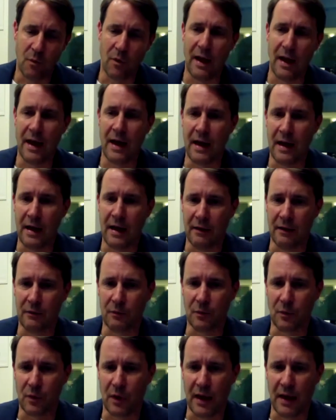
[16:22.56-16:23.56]
uh,
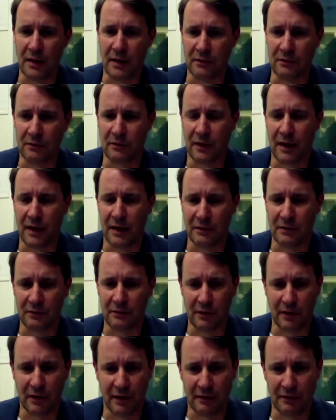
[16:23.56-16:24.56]
and and
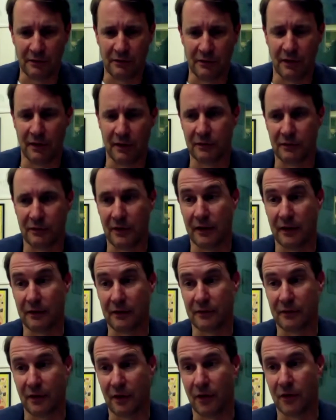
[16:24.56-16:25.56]
and the, the,
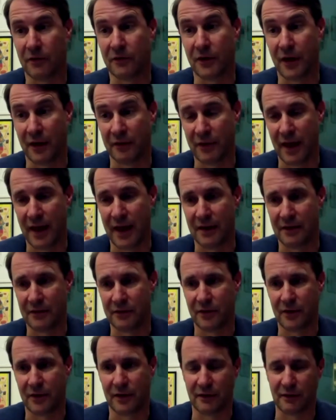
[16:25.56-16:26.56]
the, on the other hand,
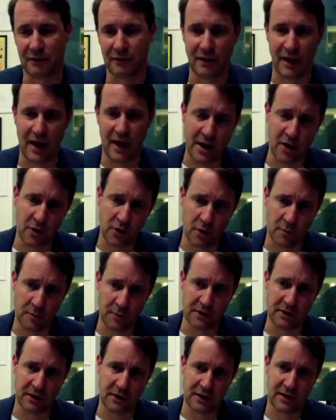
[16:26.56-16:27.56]
the, the
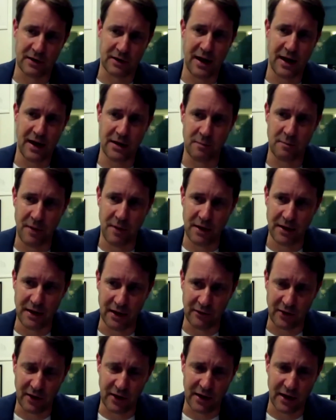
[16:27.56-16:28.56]
economic decline in many
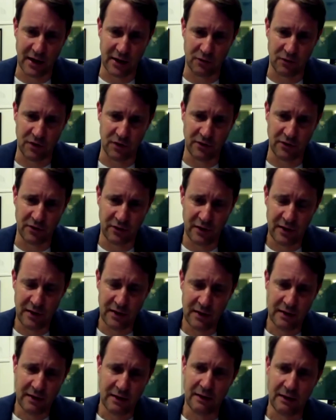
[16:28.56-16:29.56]
other countries,
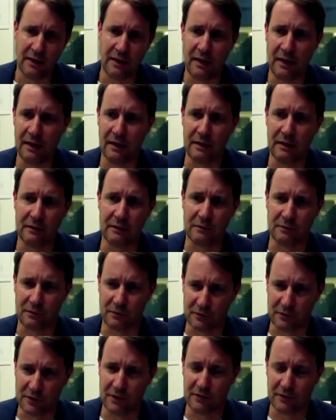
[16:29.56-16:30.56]
uh,
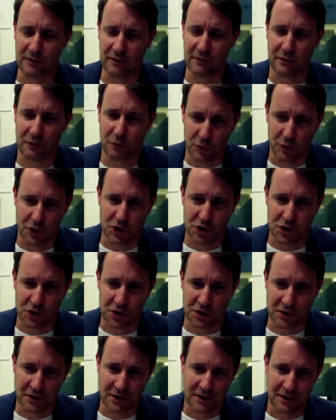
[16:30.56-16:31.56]
this
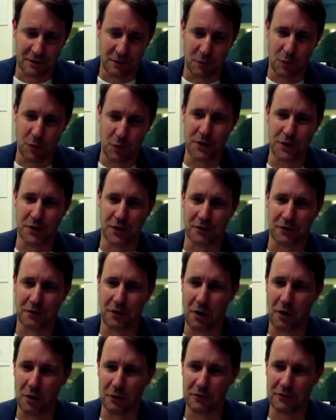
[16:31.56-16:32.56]
region will not
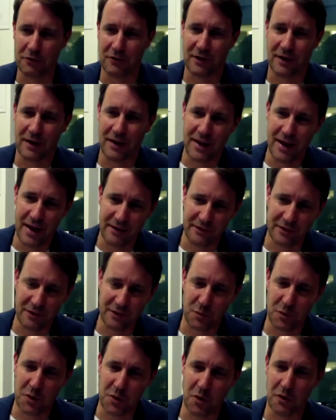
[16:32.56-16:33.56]
host less; it
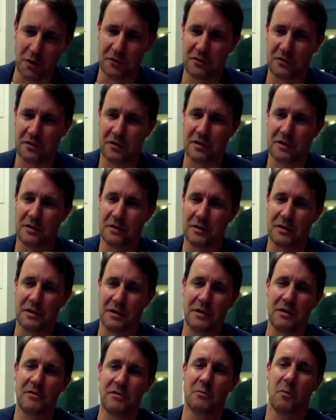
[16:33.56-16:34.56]
will host
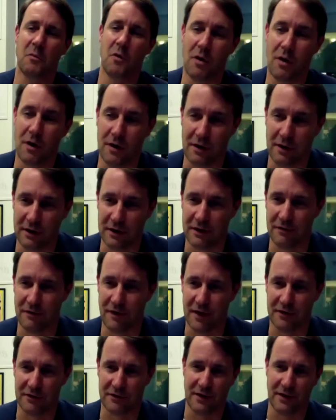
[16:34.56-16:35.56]
even more
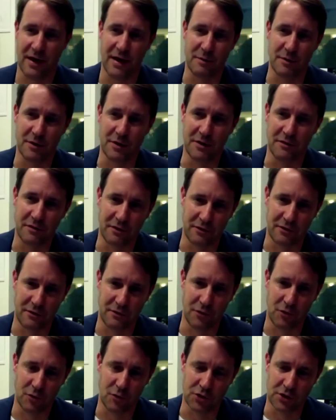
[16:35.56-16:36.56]
events, I believe, in the
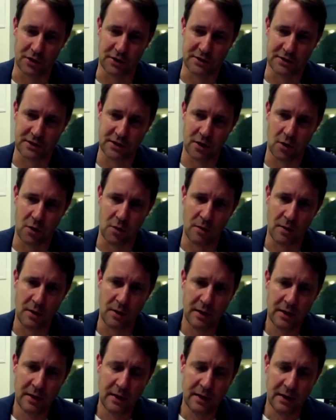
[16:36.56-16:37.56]
future. So
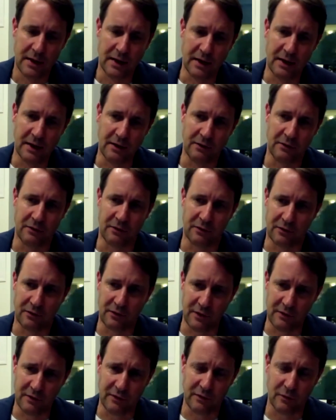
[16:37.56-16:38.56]
uh,
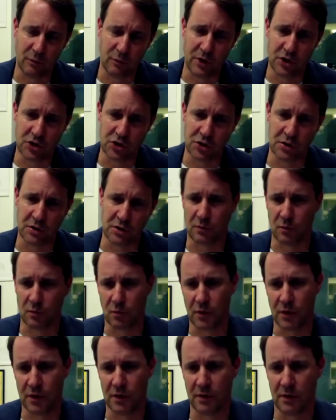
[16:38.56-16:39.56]
this region
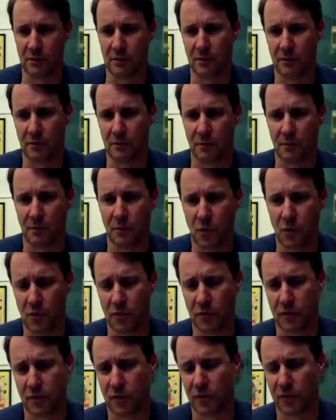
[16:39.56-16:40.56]
will
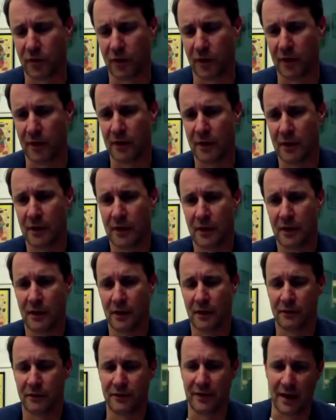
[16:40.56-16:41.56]
move to the
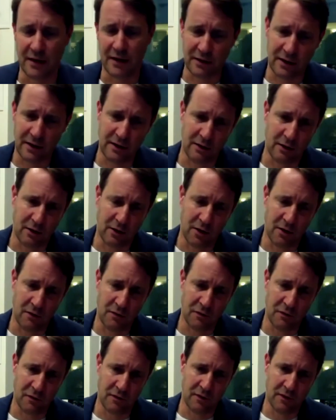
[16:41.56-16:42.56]
center
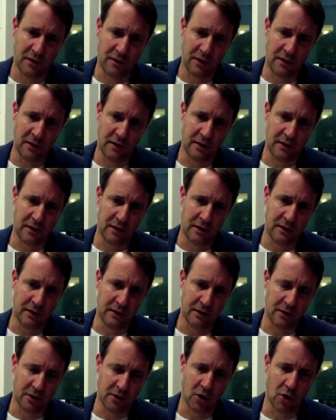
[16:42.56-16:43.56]
of uh,
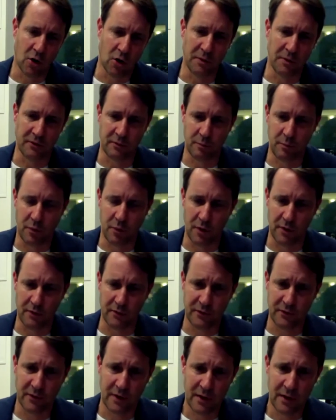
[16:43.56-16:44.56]
uh, global
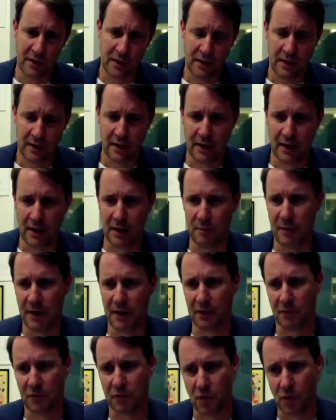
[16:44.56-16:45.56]
sports. Uh, but
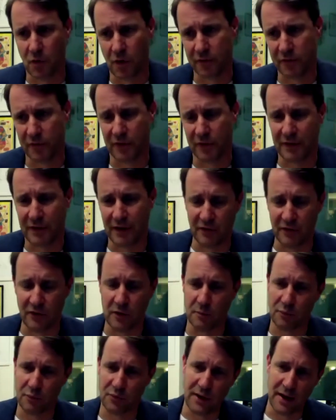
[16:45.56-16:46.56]
of course, it doesn't
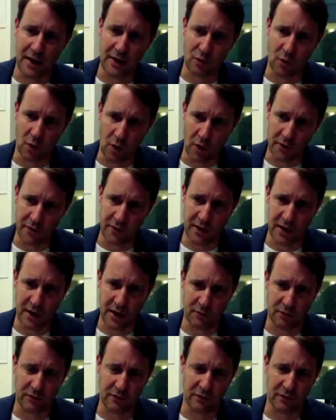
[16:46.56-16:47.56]
apply to all the
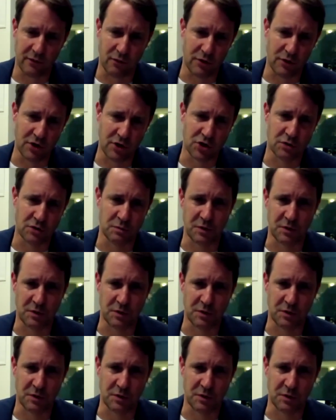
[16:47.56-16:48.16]
countries in the region